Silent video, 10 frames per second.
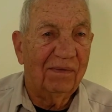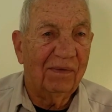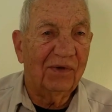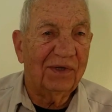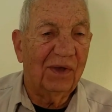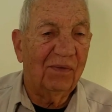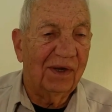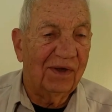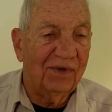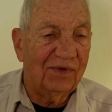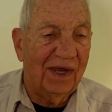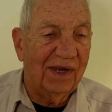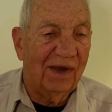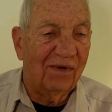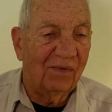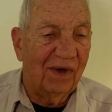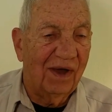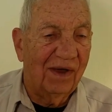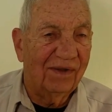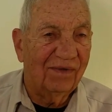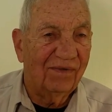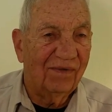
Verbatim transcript: because they wanted to stay there a while.